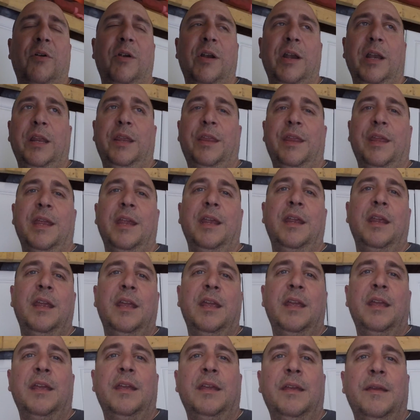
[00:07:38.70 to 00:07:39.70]
or anything.
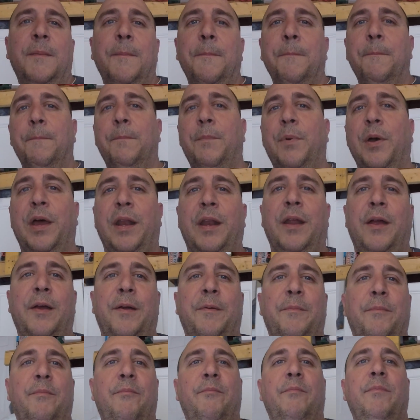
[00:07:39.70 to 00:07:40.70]
But
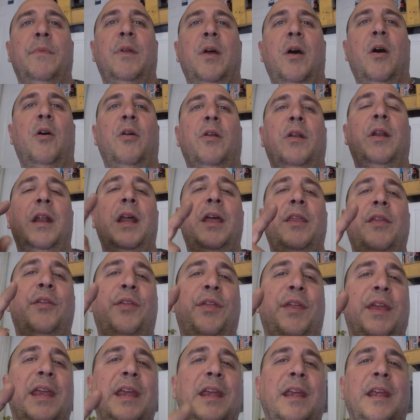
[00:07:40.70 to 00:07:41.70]
on another
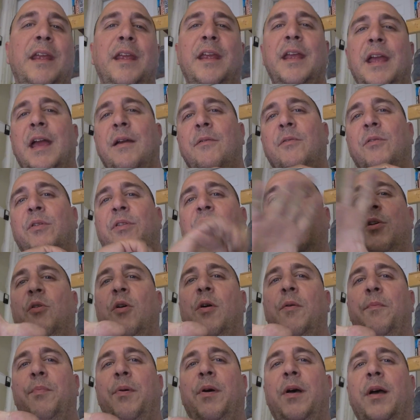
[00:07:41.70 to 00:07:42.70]
thing, I'm going to
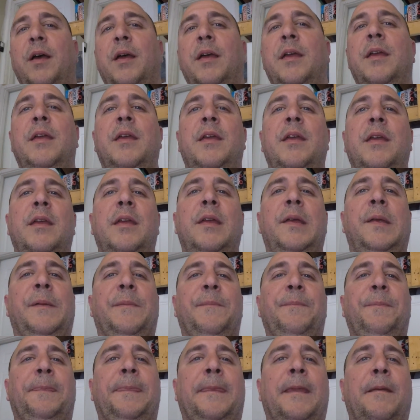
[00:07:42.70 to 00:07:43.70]
throw up a
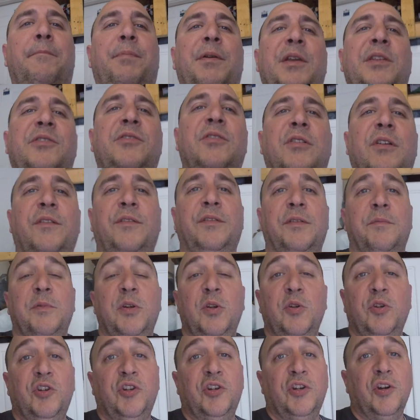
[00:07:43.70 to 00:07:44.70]
picture of some
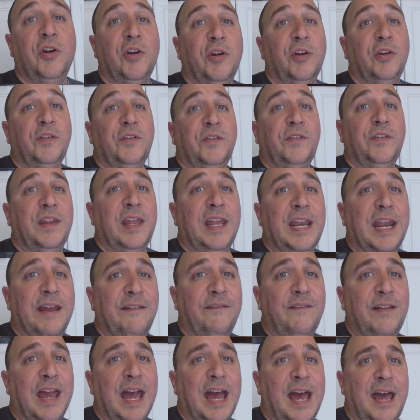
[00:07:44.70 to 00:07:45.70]
new shirts that
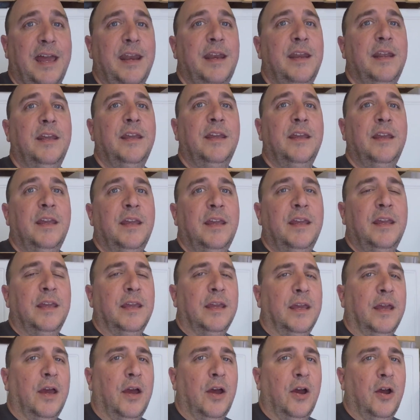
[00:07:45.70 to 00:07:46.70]
I've got.
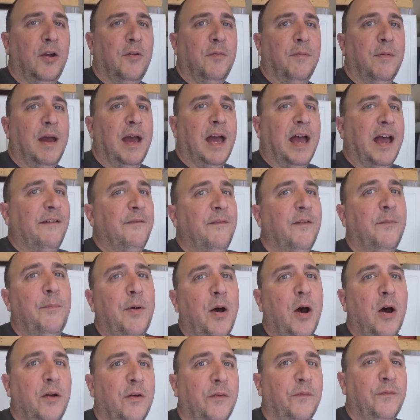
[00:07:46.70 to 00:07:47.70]
I've
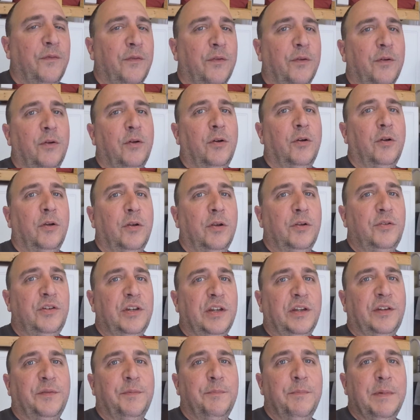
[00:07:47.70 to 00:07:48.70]
bought them for
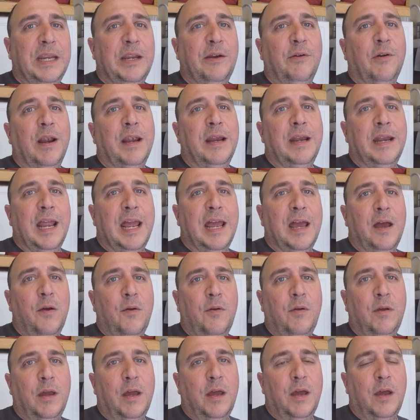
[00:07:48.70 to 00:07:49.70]
just me right
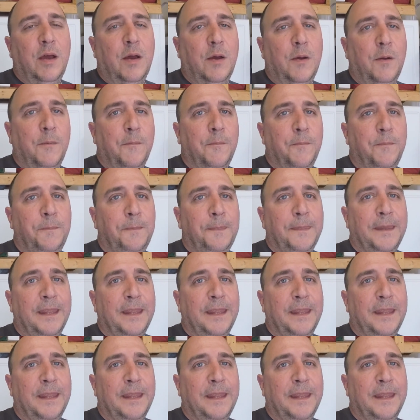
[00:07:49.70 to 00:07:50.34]
now.